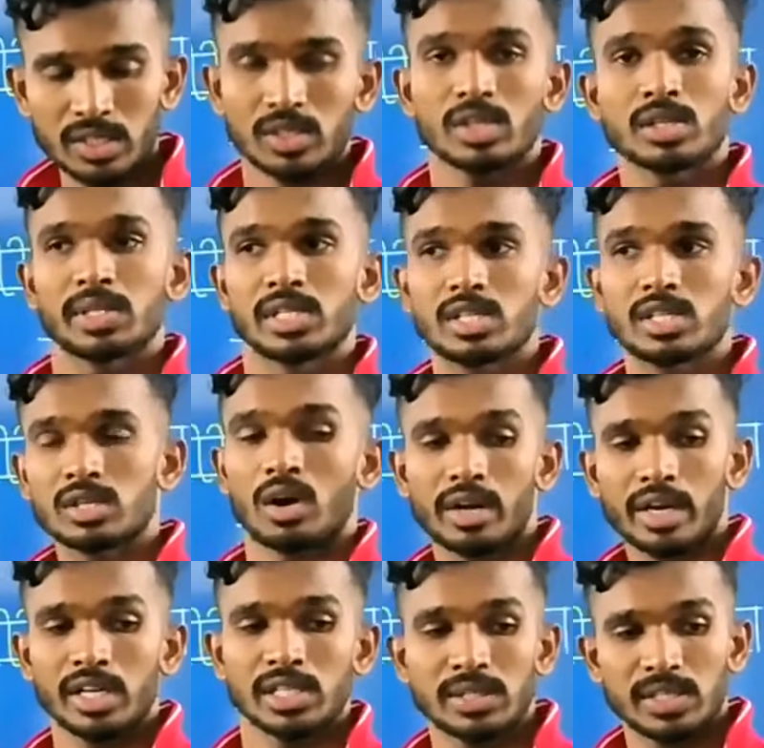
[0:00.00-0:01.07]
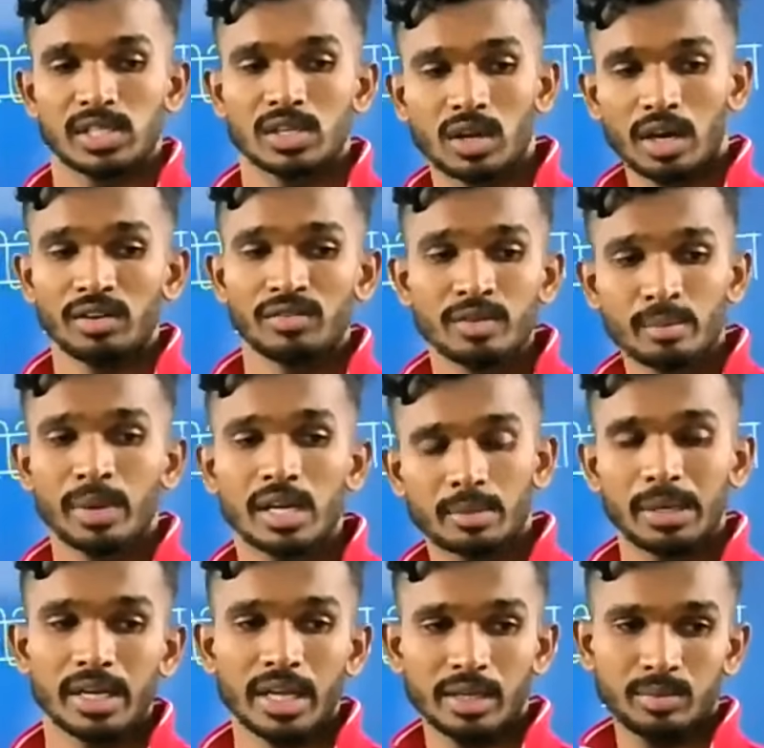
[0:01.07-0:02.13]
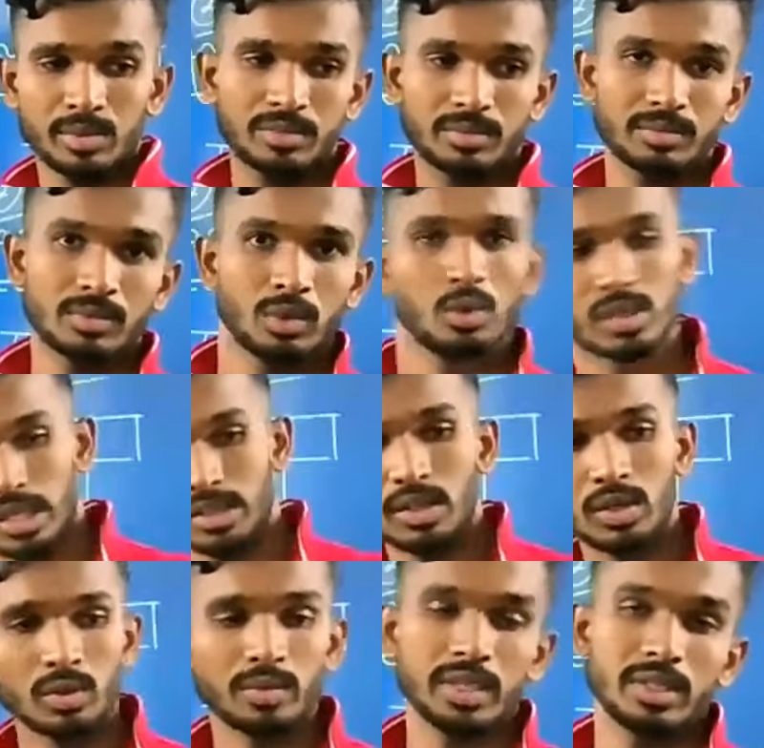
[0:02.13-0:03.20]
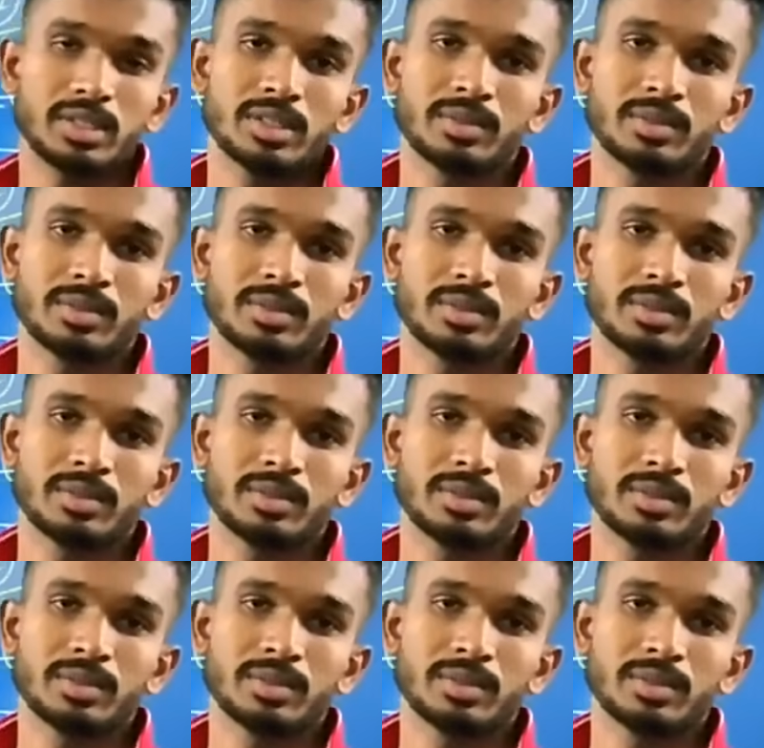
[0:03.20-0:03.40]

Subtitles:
switch it on and switch it off multiple times. Those are the two ways.